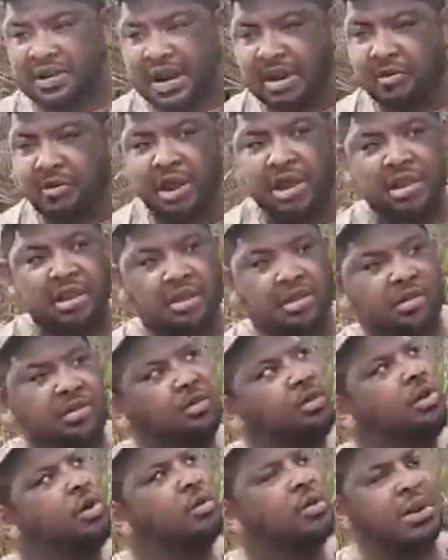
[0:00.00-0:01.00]
directly on the
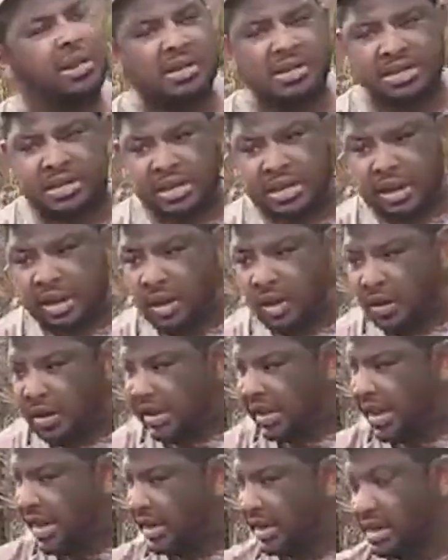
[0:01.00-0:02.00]
road where the deer and the
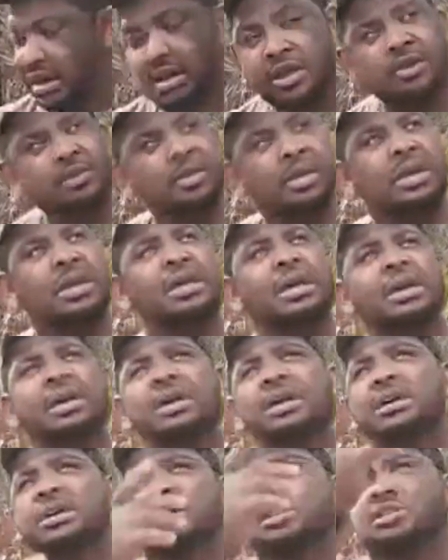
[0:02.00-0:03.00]
hog like to come.
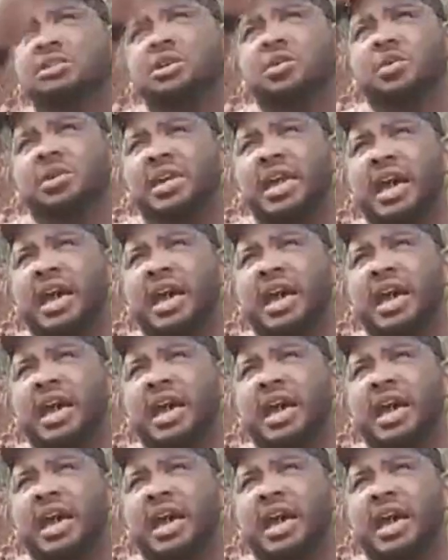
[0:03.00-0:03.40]
So we